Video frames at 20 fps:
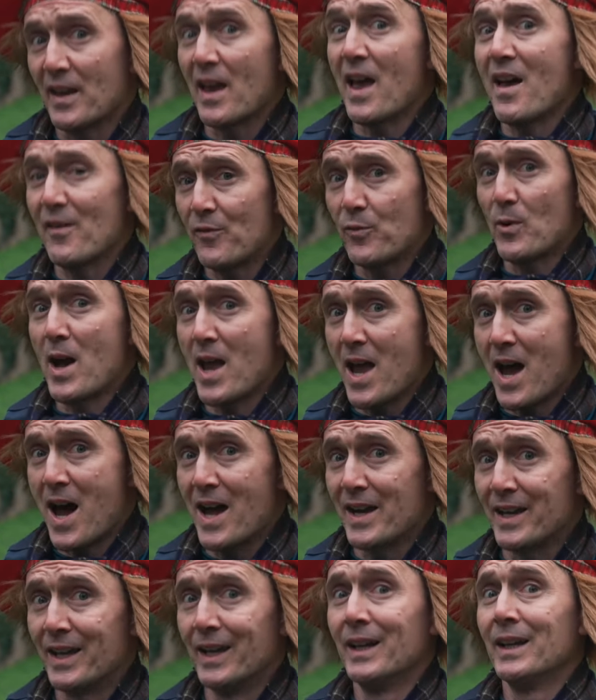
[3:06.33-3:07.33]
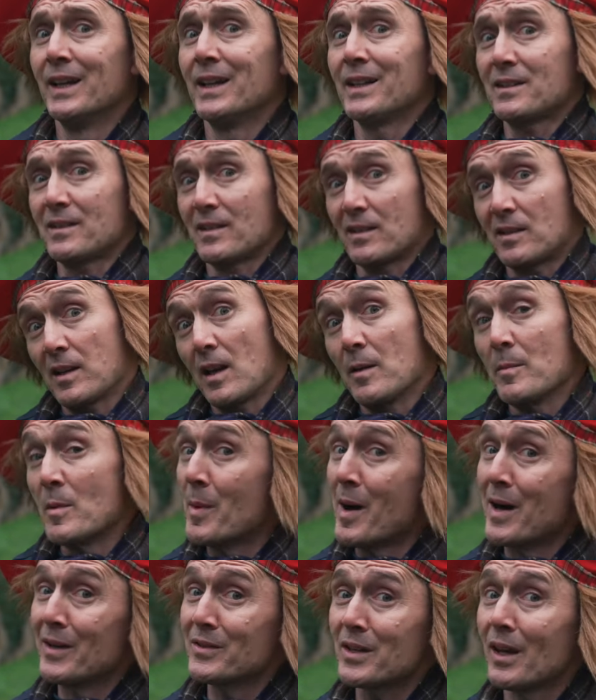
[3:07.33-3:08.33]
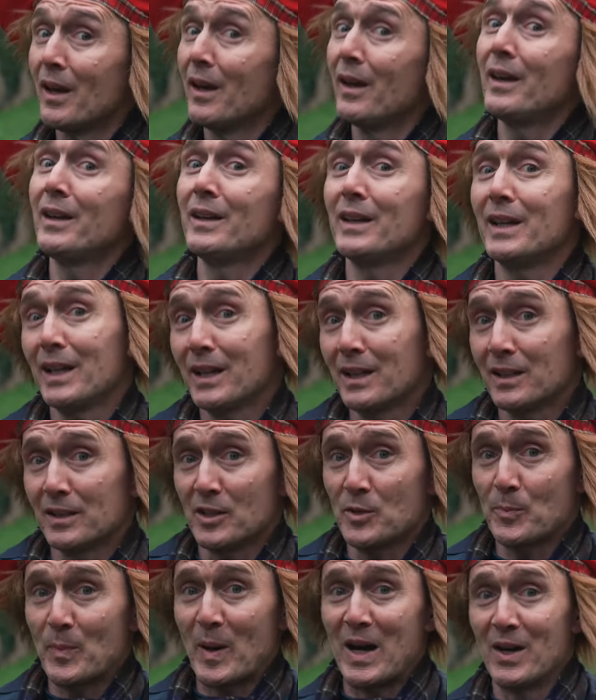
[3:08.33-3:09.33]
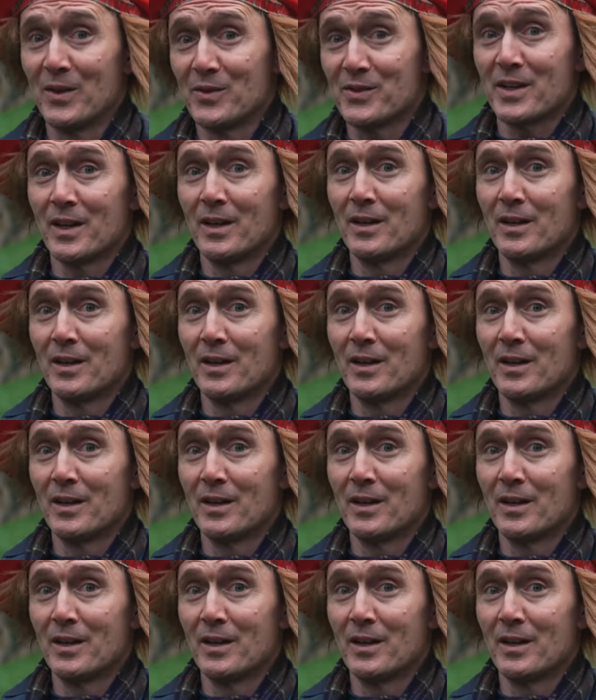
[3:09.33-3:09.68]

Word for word: FYI. It's the same amount in English pounds.